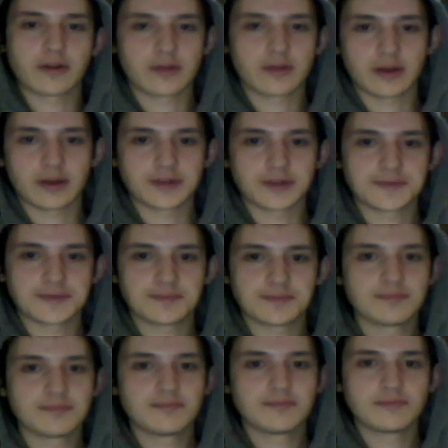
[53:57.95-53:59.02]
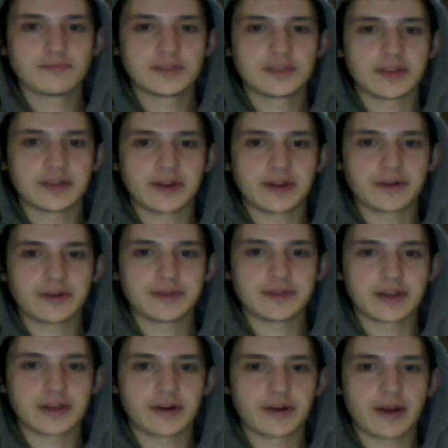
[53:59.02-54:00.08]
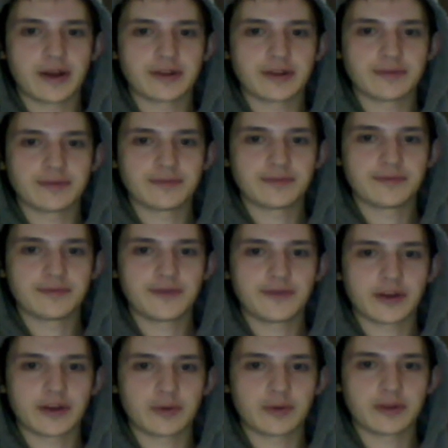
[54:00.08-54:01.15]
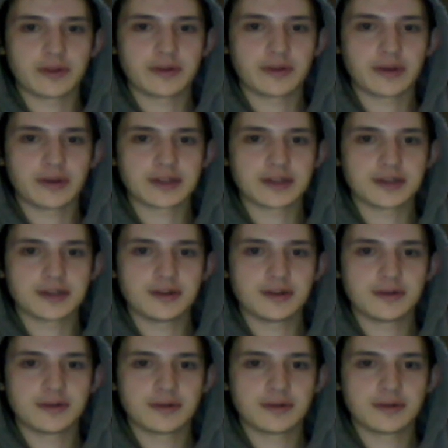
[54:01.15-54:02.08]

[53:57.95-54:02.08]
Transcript: Like, I just sit there digging around and fucking with it until it gets good,